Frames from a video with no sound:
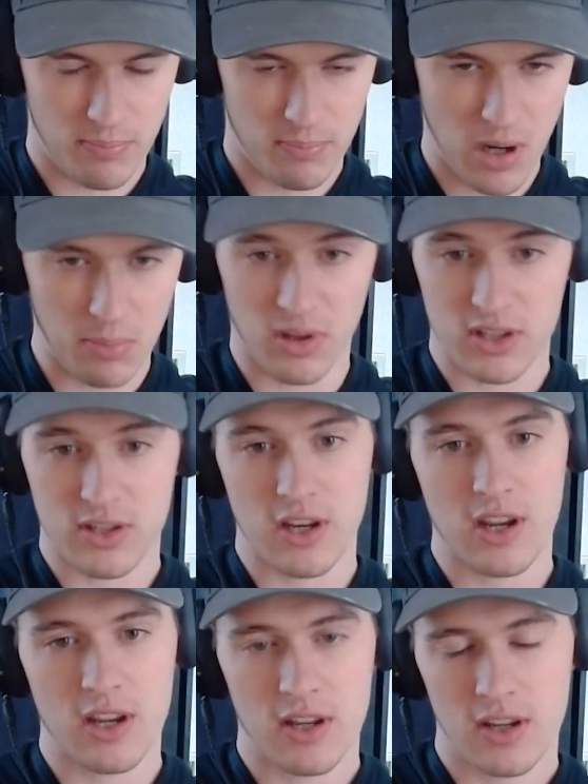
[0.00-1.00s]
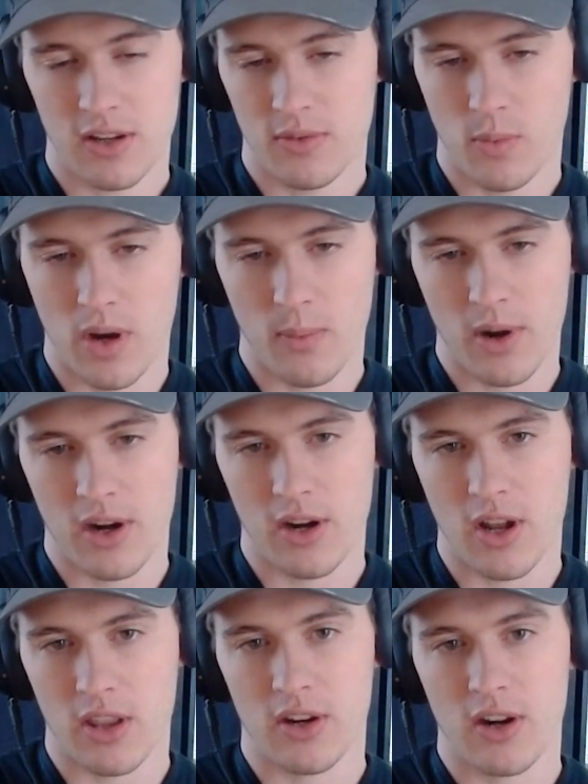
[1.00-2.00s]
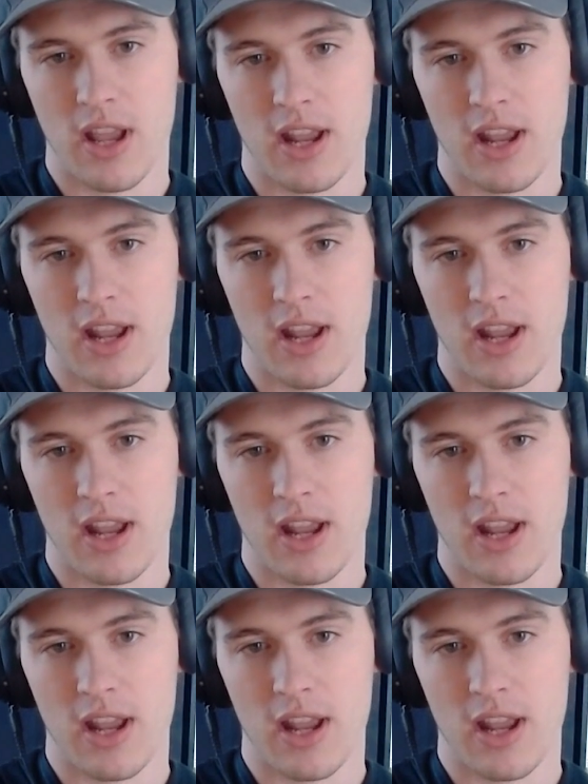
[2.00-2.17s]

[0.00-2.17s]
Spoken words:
publicity one way or another.